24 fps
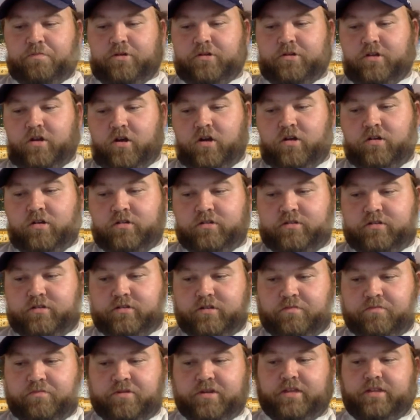dogs.
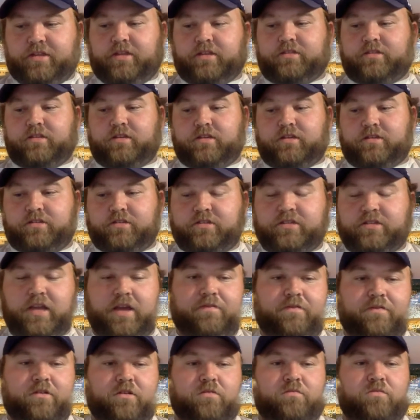Somebody that's a
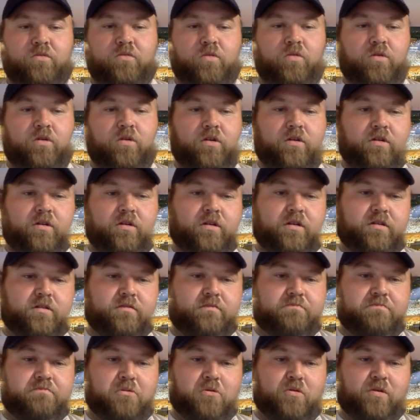7 or more
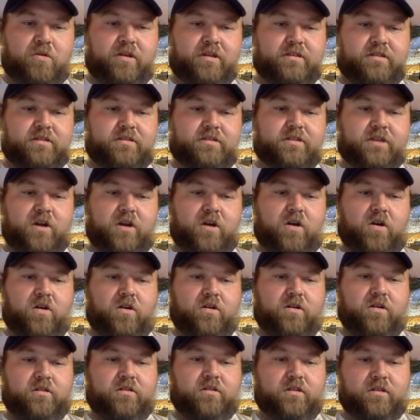point
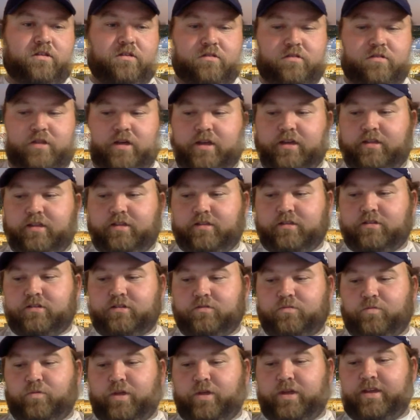dog that you like
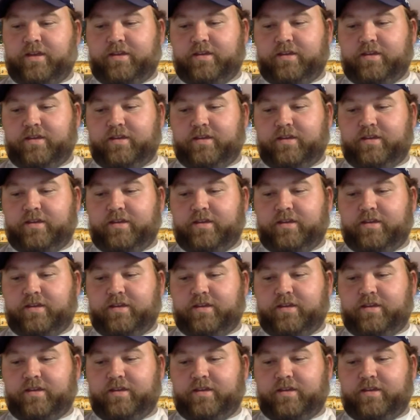this week.